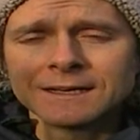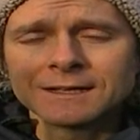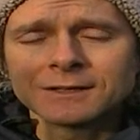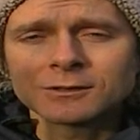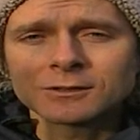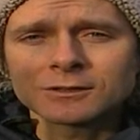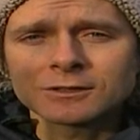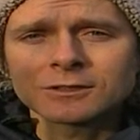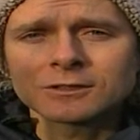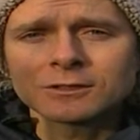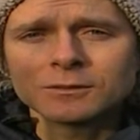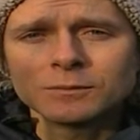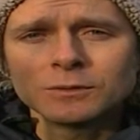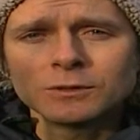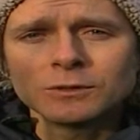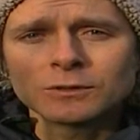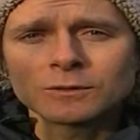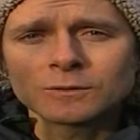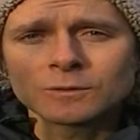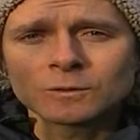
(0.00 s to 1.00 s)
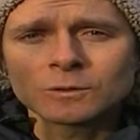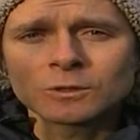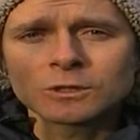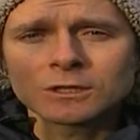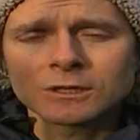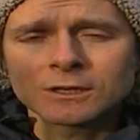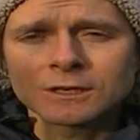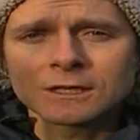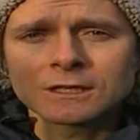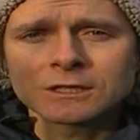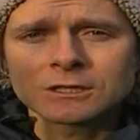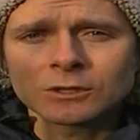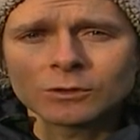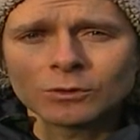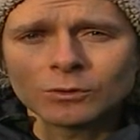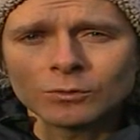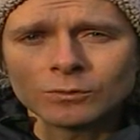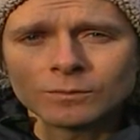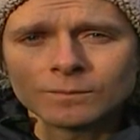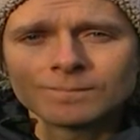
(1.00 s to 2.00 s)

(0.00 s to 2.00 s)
You're such a beautiful, shiny soul.